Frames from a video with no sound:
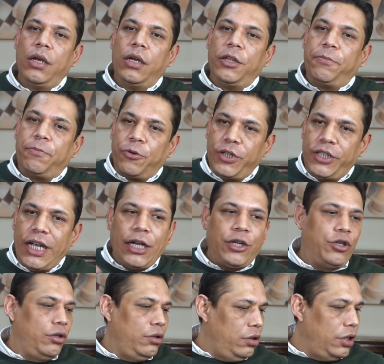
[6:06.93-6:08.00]
The
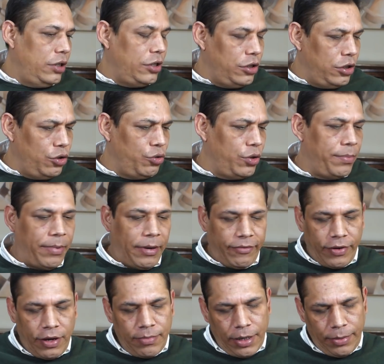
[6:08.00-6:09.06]
projection, this is an eau de
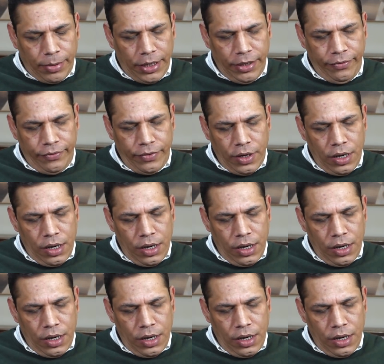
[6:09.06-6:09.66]
parfum, I believe.